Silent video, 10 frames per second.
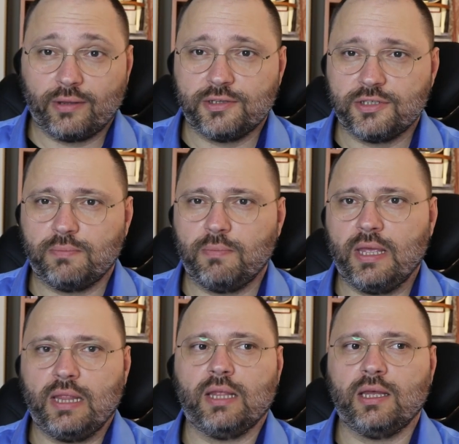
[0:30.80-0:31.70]
What does it
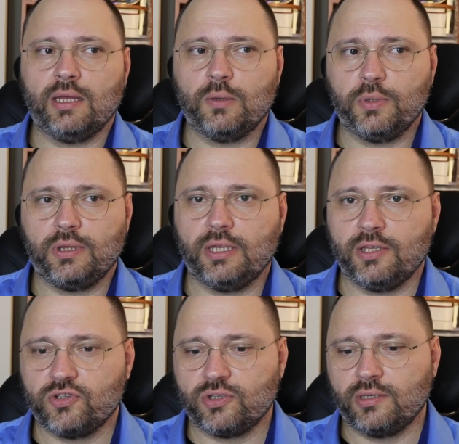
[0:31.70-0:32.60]
mean with
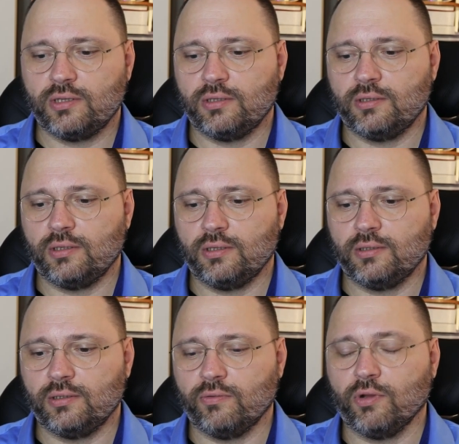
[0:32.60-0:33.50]
these
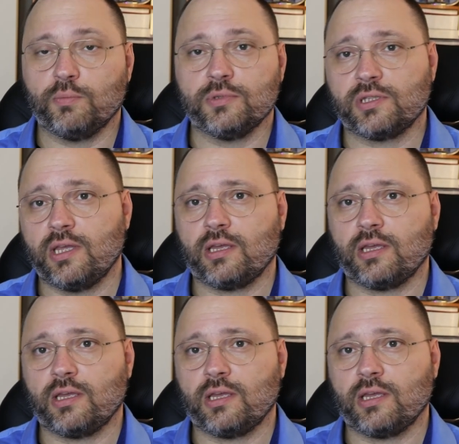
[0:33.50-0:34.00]
developments